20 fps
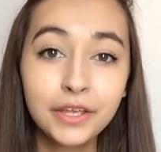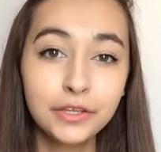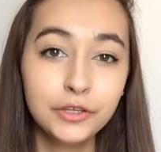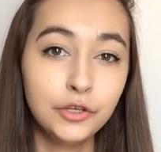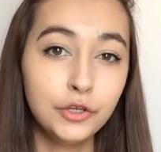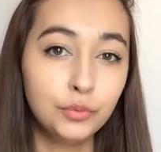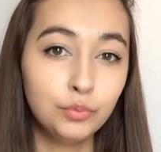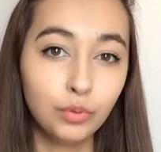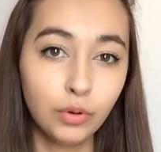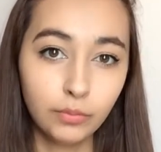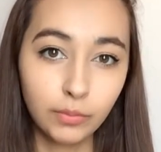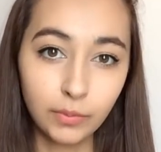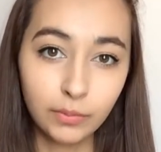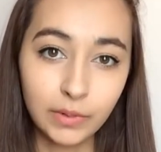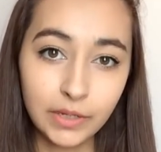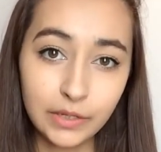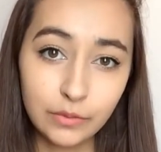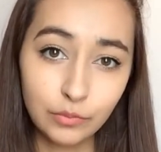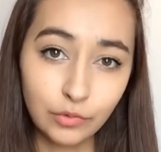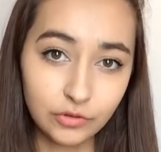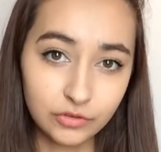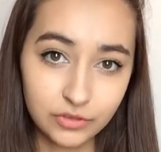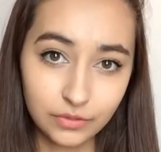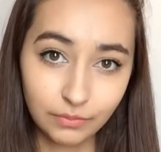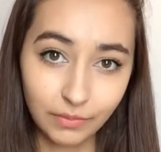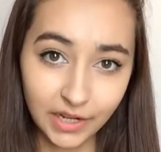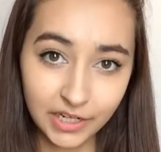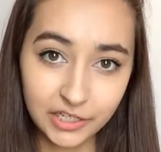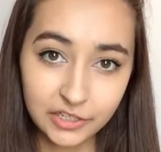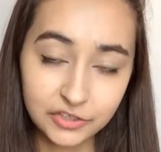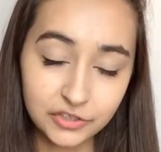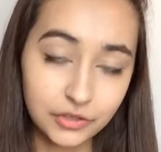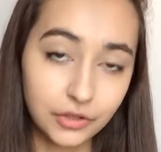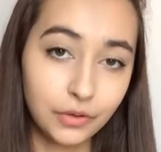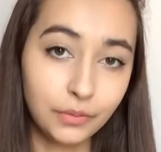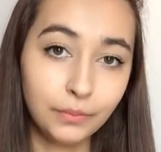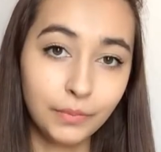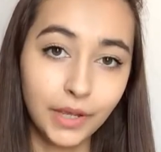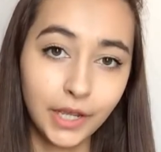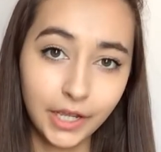You'd probably want to manage
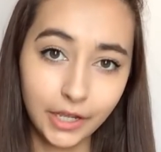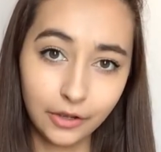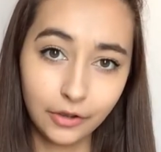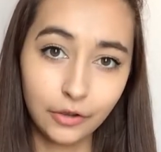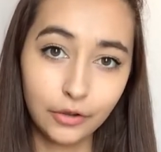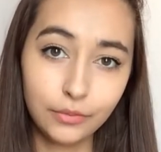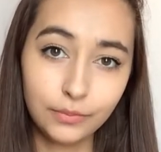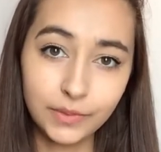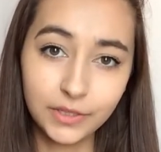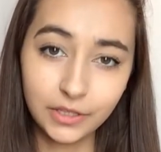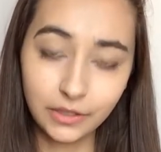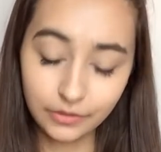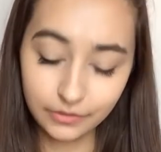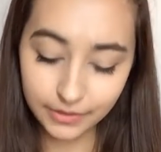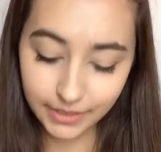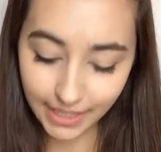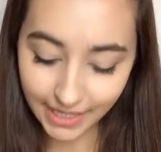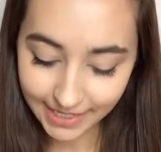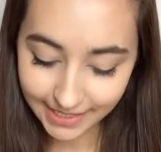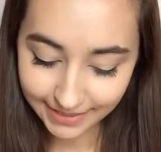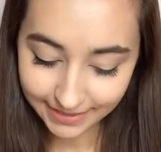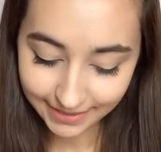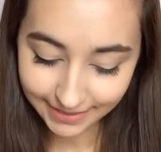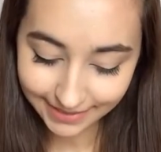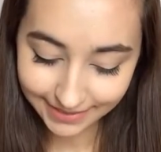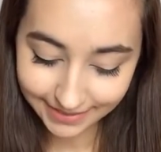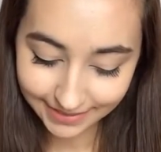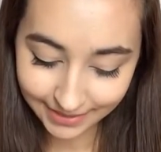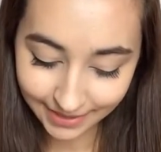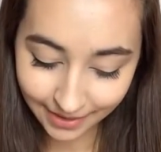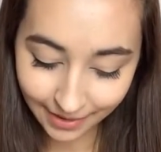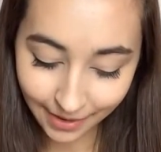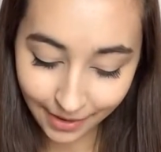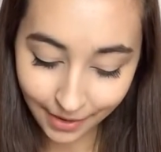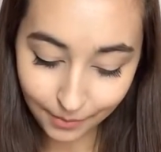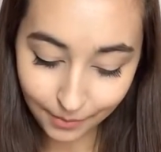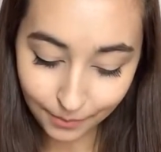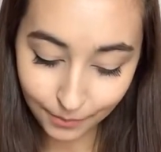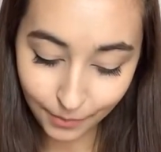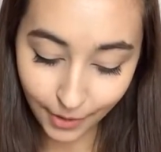them at home in those cases,
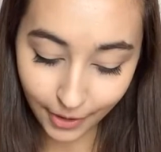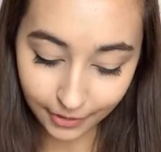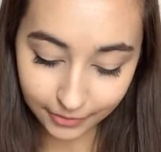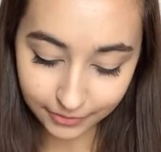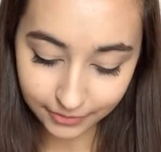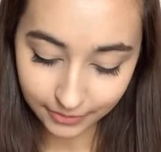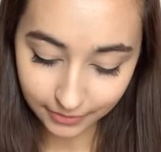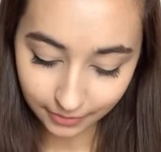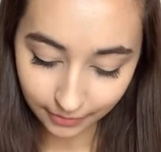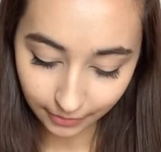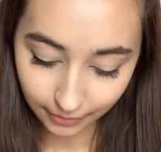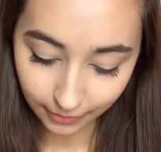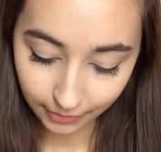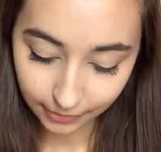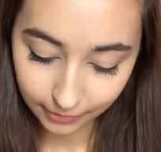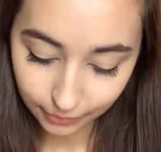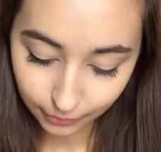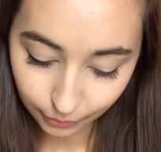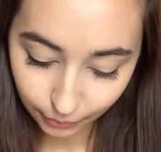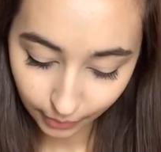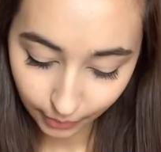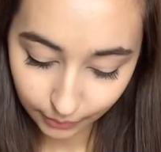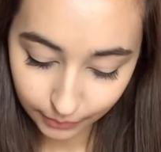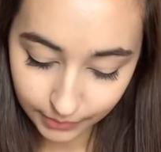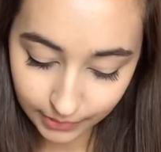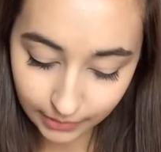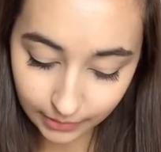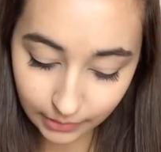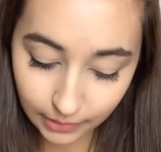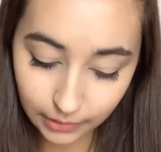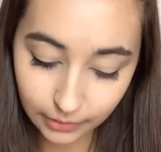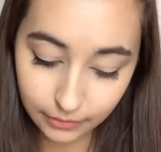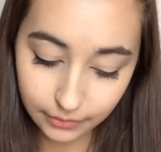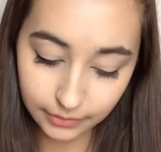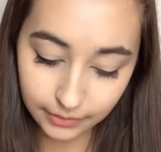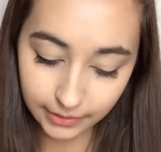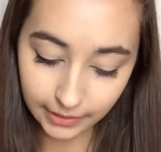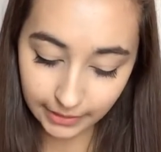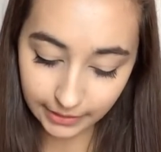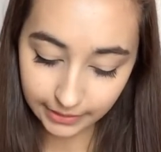but I thought I would include
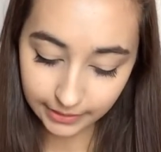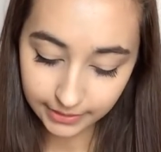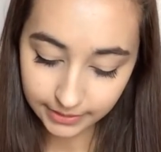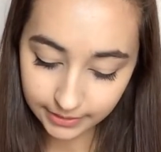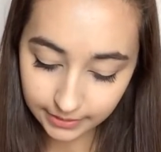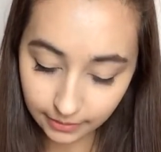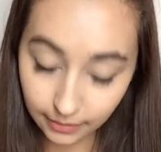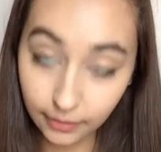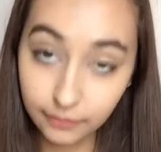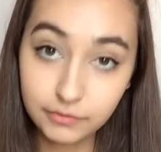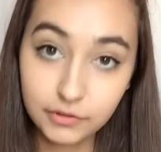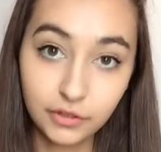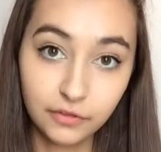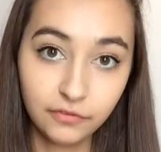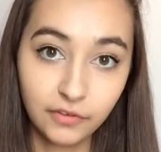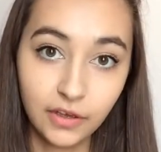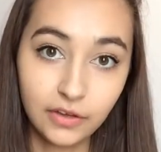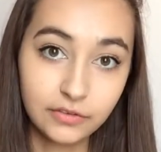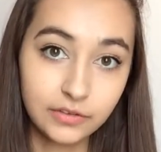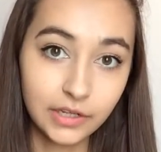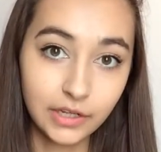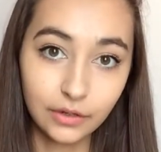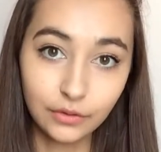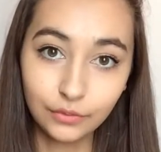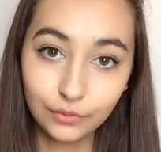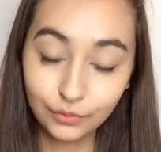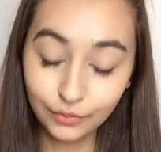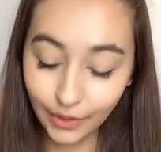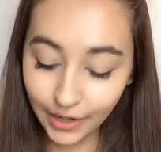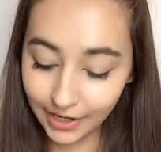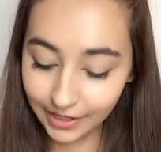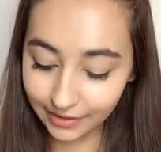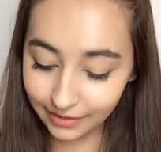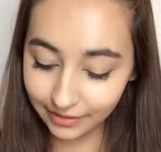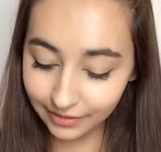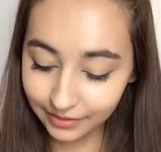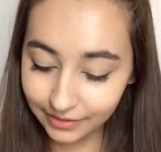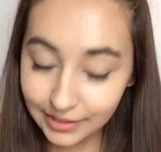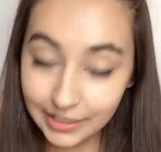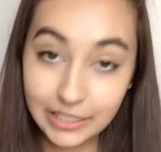this. I've just found out
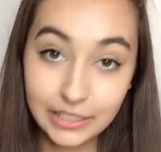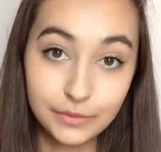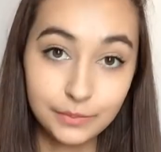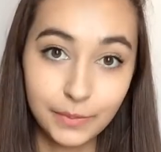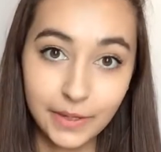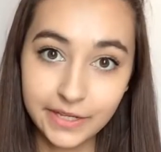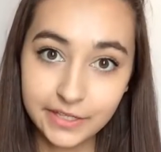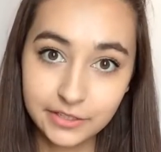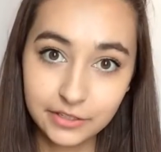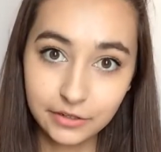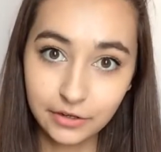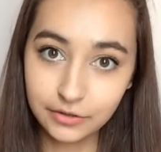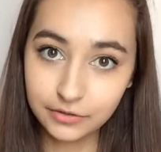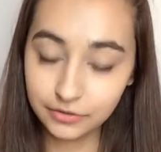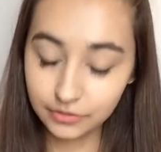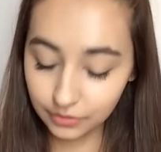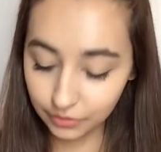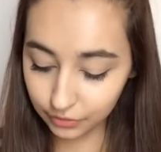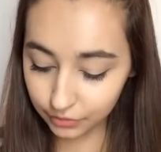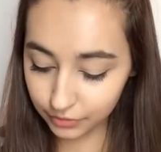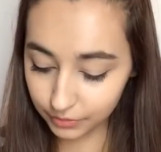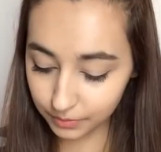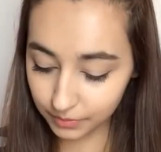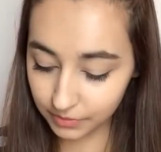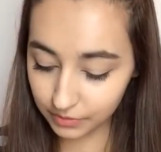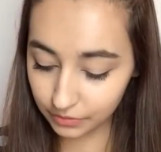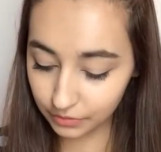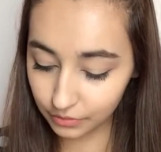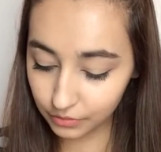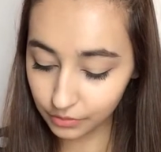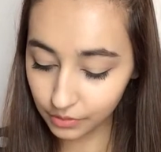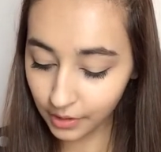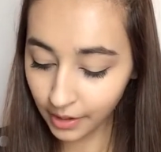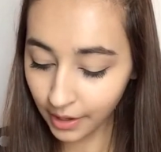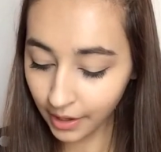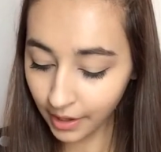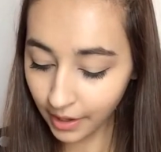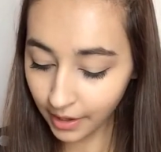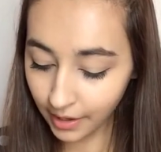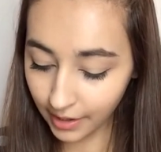when is best to go to the hospital,
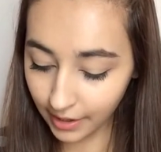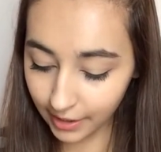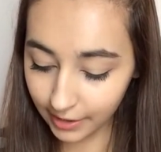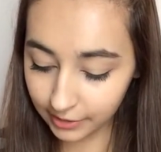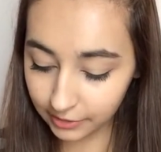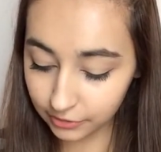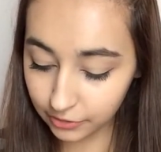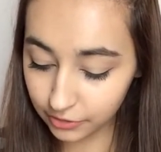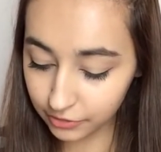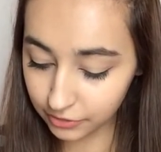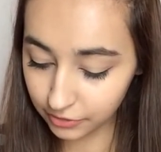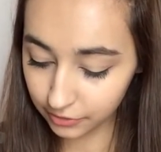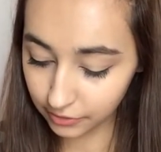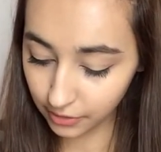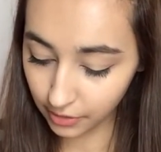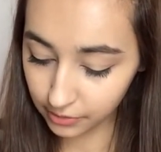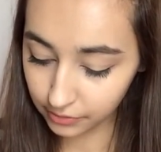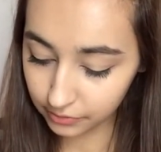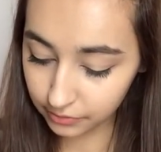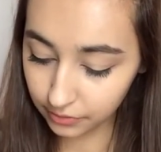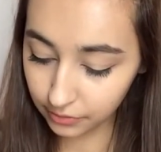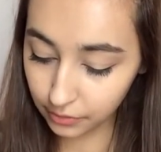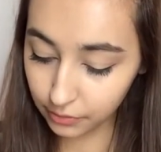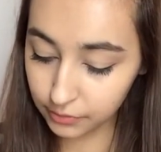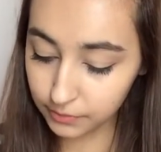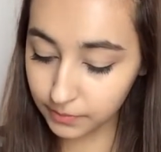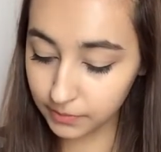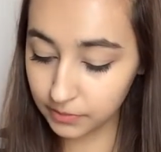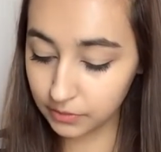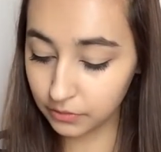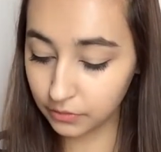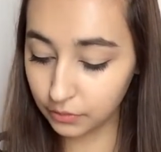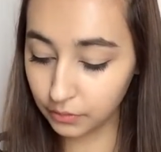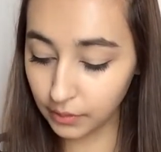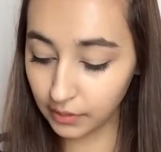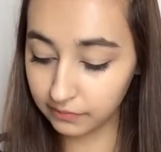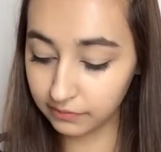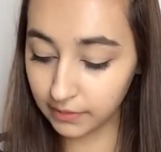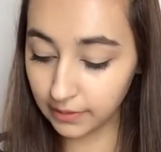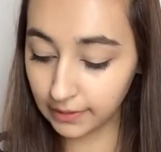and you should go to the hospital
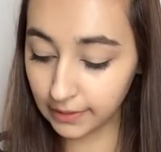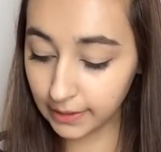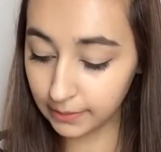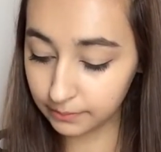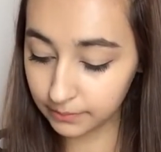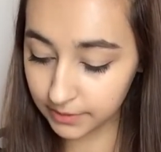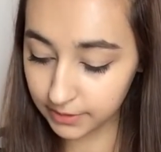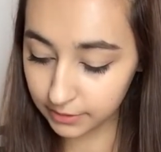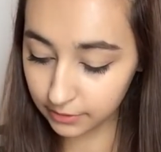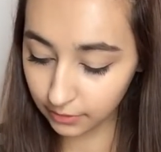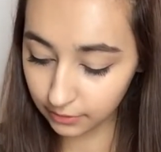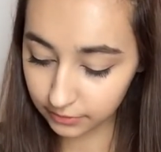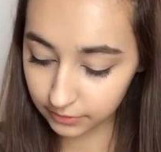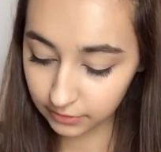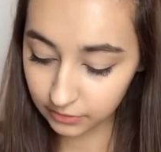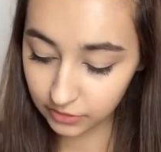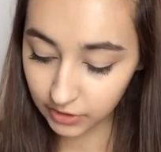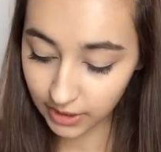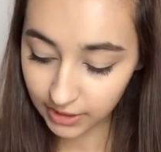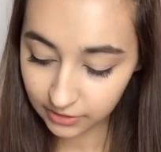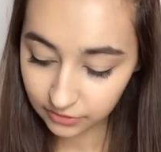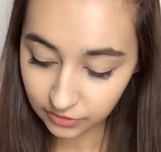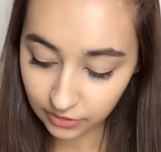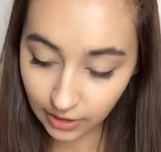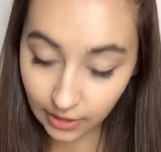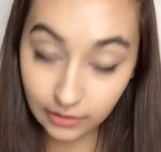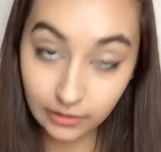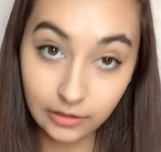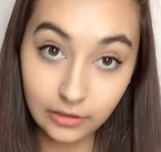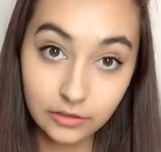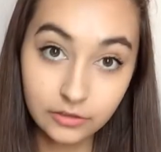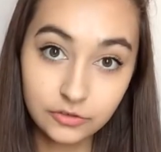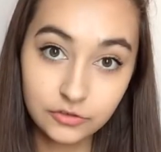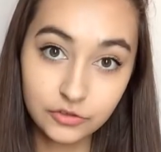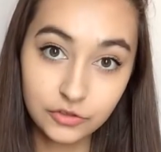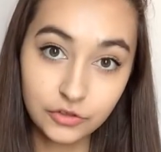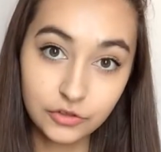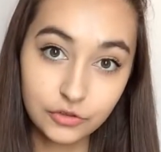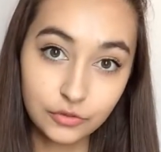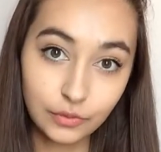if the limb starts to change colour
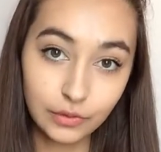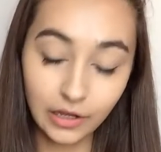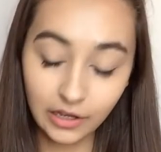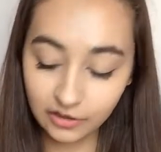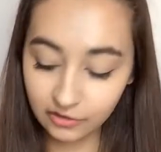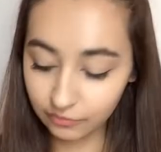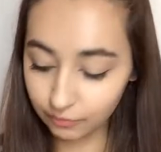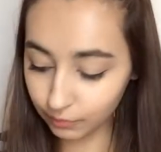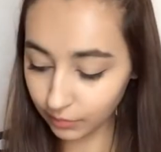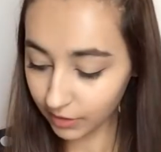due to a lack of